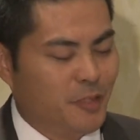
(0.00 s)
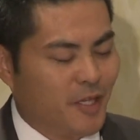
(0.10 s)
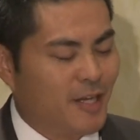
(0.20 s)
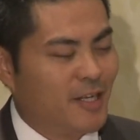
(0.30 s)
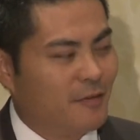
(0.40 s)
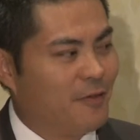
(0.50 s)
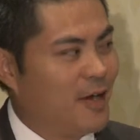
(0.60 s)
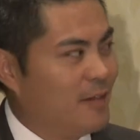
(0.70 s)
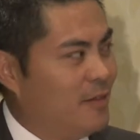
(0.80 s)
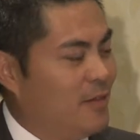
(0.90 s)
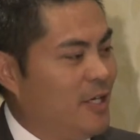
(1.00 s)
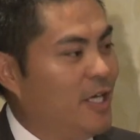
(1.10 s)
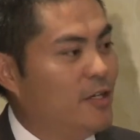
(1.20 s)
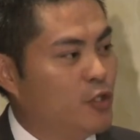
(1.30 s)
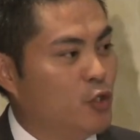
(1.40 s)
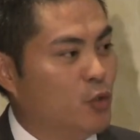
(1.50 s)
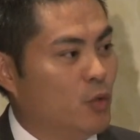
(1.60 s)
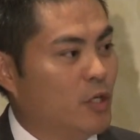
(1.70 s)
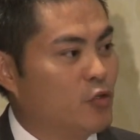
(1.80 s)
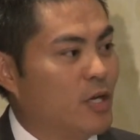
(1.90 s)
identifying the need to
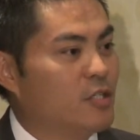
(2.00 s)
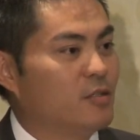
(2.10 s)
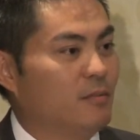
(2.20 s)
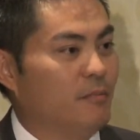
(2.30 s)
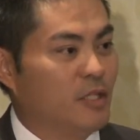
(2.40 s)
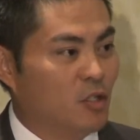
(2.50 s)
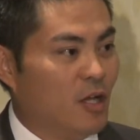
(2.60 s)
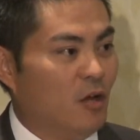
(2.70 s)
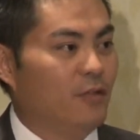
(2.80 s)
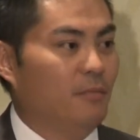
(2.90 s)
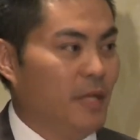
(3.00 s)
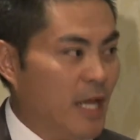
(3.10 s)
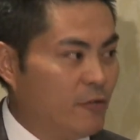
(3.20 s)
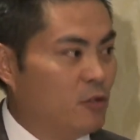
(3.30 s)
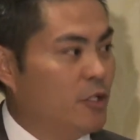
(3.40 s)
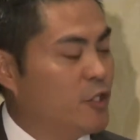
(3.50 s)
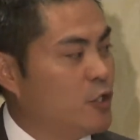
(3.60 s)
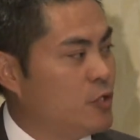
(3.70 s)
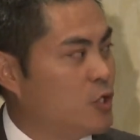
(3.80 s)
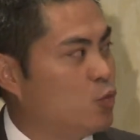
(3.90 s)
address mental health and behavioral
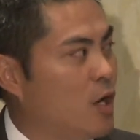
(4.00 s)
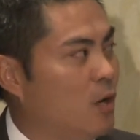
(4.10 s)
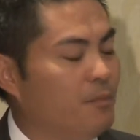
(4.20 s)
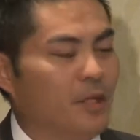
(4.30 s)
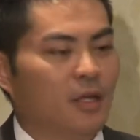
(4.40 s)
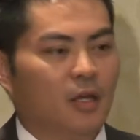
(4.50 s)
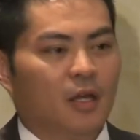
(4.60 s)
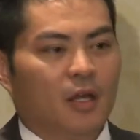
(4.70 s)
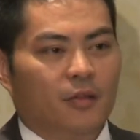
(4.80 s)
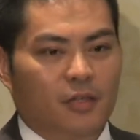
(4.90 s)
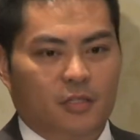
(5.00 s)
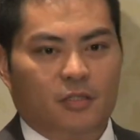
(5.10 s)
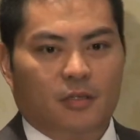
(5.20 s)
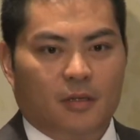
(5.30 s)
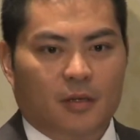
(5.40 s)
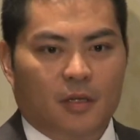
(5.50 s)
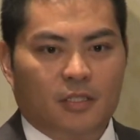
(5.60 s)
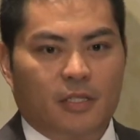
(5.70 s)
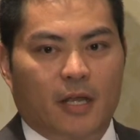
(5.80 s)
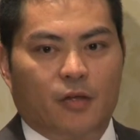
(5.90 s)
issues as well, this
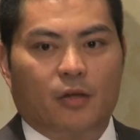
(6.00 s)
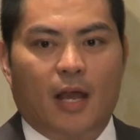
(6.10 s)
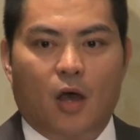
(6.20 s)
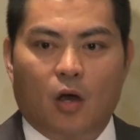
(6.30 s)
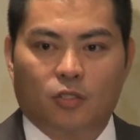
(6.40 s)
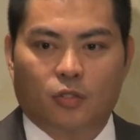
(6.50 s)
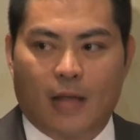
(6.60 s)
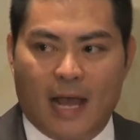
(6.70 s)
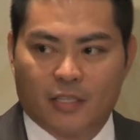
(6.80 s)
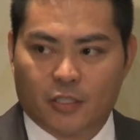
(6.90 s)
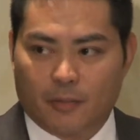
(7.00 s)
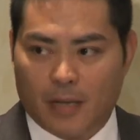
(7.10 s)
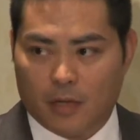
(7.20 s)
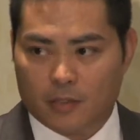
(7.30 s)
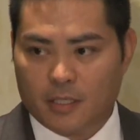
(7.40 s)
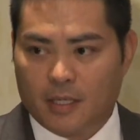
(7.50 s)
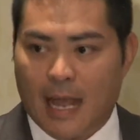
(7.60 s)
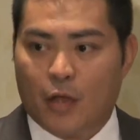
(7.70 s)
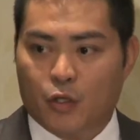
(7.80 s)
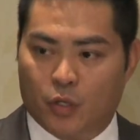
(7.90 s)
standard also asks about
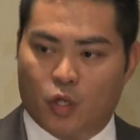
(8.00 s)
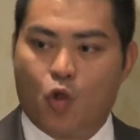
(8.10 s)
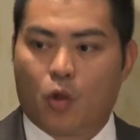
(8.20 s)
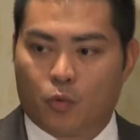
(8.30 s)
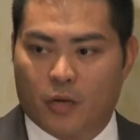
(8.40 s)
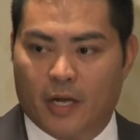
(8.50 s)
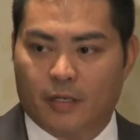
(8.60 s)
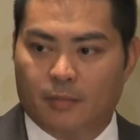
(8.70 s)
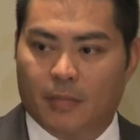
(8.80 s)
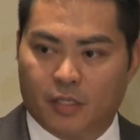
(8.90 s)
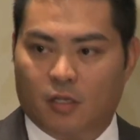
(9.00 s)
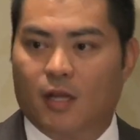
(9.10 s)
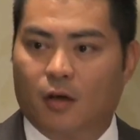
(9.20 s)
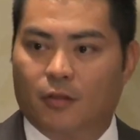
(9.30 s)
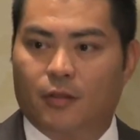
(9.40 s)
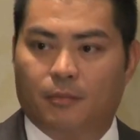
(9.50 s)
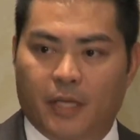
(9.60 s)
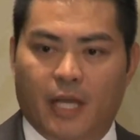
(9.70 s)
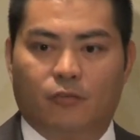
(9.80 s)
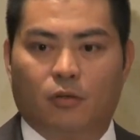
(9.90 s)
how you incorporate mental health and
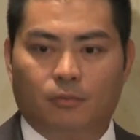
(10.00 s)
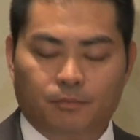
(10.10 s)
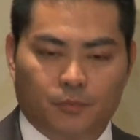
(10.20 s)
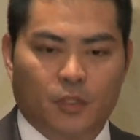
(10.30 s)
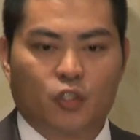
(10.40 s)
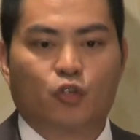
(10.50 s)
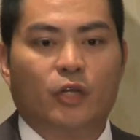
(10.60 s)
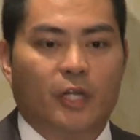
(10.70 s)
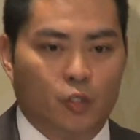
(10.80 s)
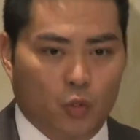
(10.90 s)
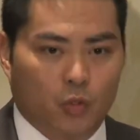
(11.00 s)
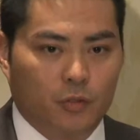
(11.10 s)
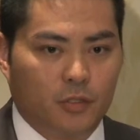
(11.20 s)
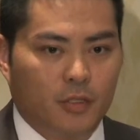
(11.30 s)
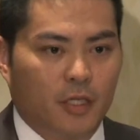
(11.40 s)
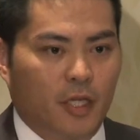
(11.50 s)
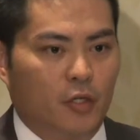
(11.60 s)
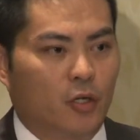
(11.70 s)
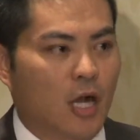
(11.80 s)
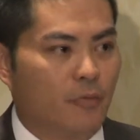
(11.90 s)
behavioral screening tools in
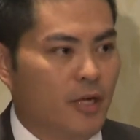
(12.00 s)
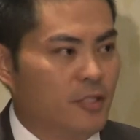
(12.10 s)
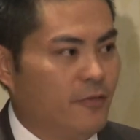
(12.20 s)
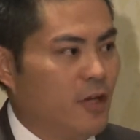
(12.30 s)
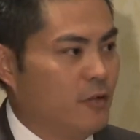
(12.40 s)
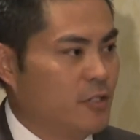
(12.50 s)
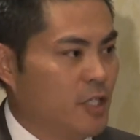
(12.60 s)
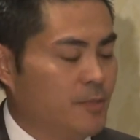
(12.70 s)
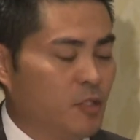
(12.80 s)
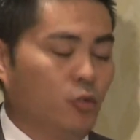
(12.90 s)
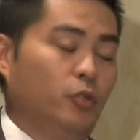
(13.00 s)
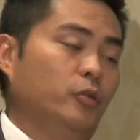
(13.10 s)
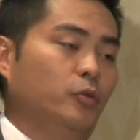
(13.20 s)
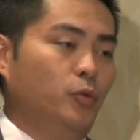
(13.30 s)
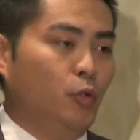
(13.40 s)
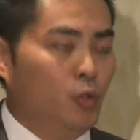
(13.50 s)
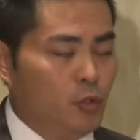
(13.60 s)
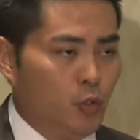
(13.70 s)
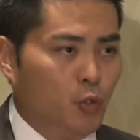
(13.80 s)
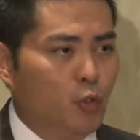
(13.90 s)
your comprehensive health assessment. So do you
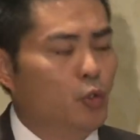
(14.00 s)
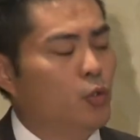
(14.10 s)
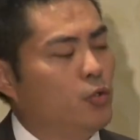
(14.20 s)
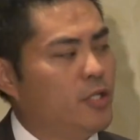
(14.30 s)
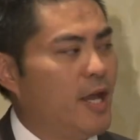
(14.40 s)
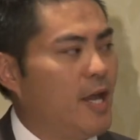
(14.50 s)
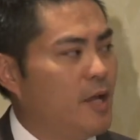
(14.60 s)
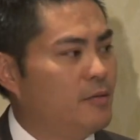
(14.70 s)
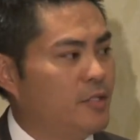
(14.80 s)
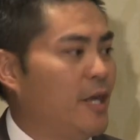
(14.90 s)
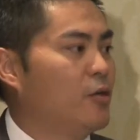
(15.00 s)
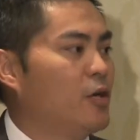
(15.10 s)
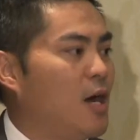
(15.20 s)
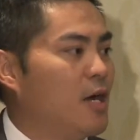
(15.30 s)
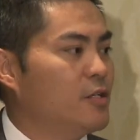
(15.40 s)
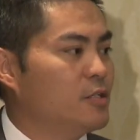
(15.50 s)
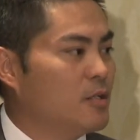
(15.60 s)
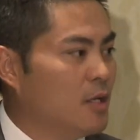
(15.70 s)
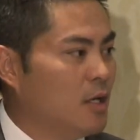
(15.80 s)
use a standardized